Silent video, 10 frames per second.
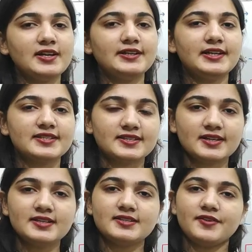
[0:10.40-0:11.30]
we'll
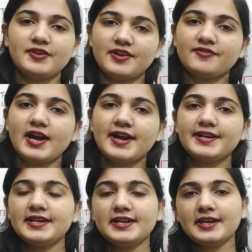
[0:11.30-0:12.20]
discuss the
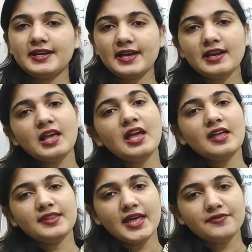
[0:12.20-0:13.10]
waveguide in detail.
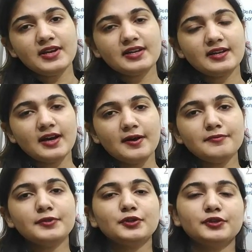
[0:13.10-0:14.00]
Then we'll
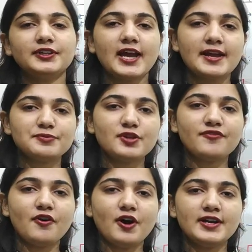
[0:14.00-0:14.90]
come to the types
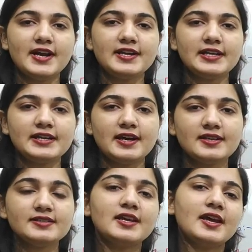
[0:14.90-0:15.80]
of horn
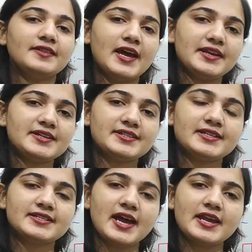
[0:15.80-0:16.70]
antennas, then its
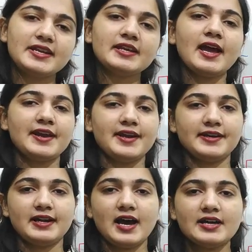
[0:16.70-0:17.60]
designing, and
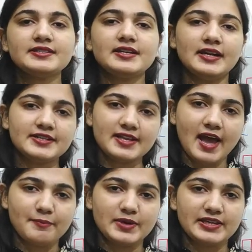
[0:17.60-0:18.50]
at last its
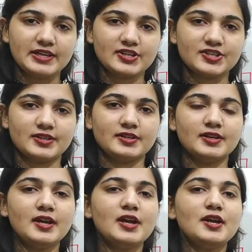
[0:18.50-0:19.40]
application.